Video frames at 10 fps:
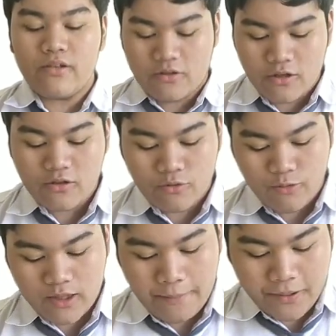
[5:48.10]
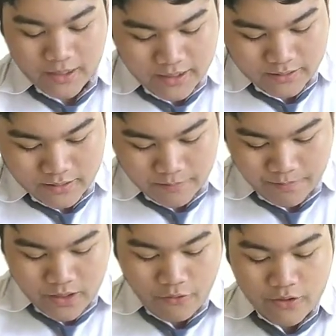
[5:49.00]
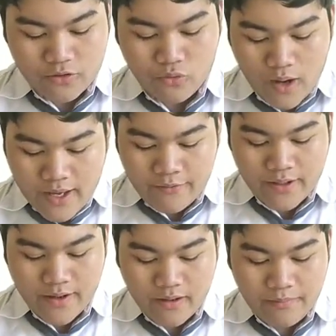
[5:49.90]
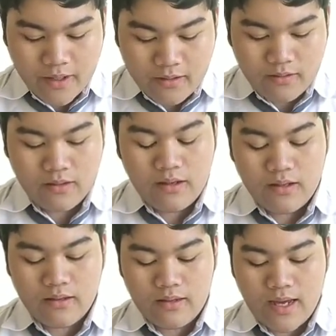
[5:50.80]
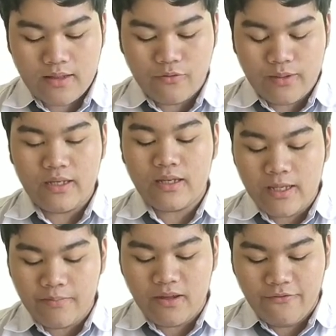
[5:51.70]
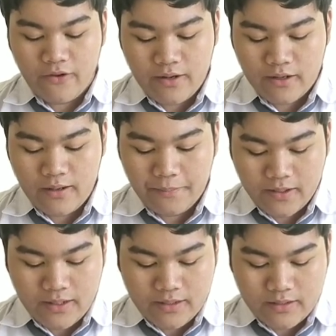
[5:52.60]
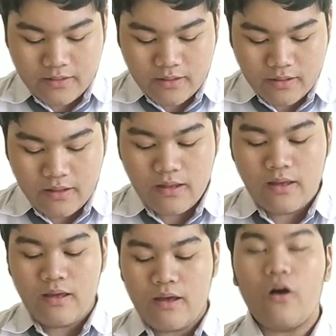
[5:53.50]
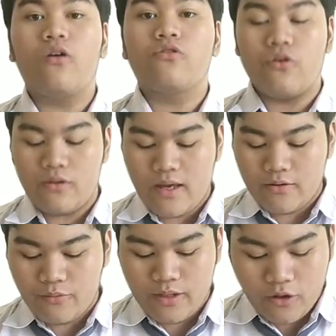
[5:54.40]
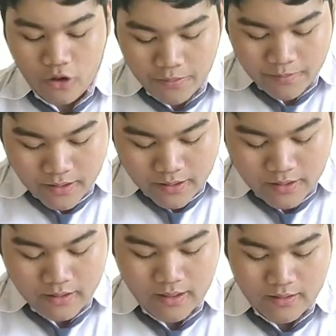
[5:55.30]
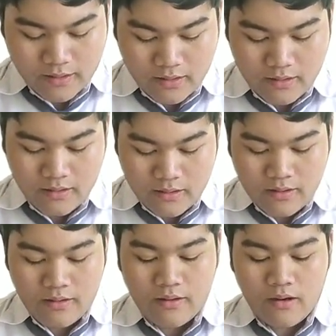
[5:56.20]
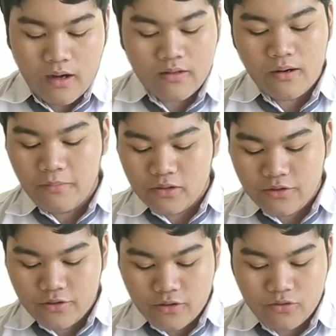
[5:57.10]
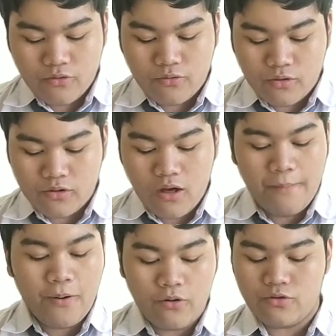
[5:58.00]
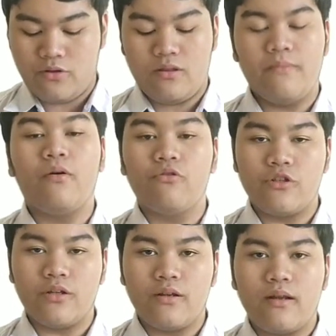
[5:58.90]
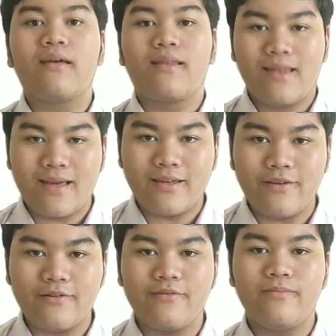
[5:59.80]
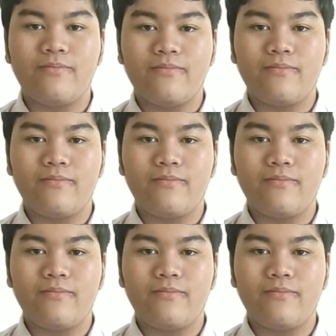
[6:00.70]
trust with the police, which is why we recommend that we keep defunding the police. Also, that we hope that the honorable judges will oppose the motion. Thank you.